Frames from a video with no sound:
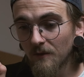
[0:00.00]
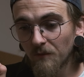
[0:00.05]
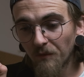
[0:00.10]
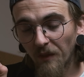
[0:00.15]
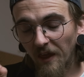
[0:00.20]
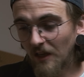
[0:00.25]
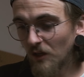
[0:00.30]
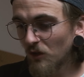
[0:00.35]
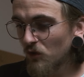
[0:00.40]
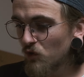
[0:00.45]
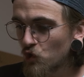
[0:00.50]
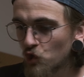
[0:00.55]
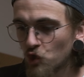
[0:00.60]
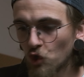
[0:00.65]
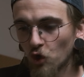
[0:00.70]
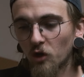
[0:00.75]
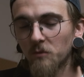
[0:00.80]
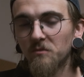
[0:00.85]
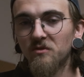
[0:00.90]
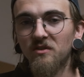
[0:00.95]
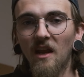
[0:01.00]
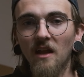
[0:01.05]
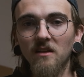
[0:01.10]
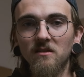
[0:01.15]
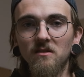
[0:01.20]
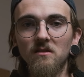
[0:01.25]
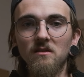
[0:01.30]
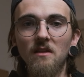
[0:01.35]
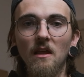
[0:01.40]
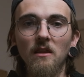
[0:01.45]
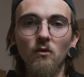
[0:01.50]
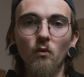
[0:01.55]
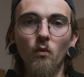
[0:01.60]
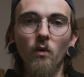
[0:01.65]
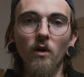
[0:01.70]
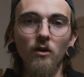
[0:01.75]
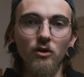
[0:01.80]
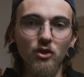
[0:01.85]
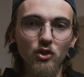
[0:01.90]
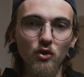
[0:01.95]
like circumstances that
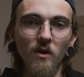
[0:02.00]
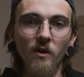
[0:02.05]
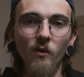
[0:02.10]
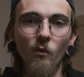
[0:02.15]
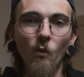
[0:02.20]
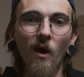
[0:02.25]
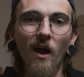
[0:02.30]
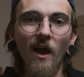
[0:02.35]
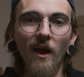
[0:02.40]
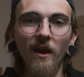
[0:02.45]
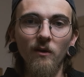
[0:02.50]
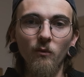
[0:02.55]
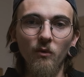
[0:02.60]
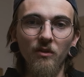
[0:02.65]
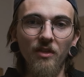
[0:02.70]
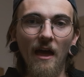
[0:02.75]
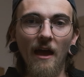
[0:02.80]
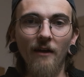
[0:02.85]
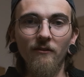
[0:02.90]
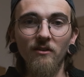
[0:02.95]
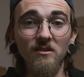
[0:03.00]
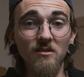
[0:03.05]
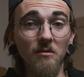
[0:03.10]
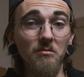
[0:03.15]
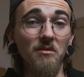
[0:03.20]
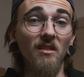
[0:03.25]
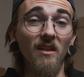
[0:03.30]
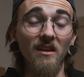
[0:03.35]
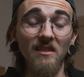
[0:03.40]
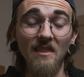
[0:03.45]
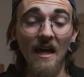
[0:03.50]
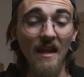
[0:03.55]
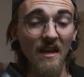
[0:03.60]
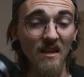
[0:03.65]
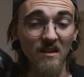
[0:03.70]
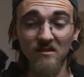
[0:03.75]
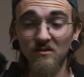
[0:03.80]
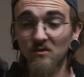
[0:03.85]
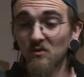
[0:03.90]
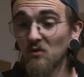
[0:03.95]
where shooting wide with having something like that
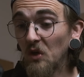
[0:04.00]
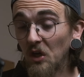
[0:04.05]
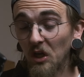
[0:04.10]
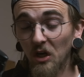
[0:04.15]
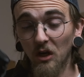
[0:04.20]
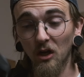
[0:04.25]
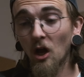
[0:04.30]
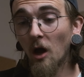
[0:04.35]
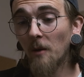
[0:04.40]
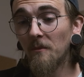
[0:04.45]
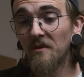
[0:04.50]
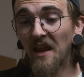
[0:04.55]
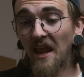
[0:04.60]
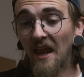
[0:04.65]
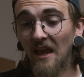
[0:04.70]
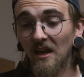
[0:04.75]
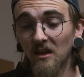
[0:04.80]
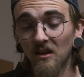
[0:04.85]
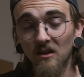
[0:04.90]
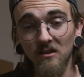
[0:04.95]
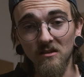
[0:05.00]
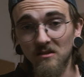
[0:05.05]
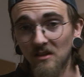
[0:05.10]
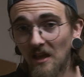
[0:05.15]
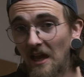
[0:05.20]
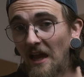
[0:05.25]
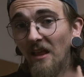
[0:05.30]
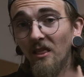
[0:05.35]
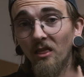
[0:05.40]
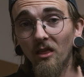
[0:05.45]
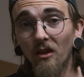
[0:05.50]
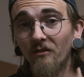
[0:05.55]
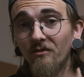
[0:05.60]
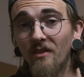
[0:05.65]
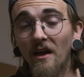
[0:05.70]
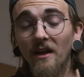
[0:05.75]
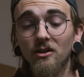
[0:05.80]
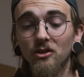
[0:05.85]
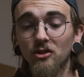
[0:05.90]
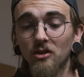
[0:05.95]
is gonna come in handy, because I love
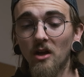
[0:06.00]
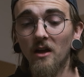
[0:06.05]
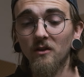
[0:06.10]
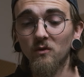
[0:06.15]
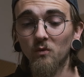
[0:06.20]
that shot.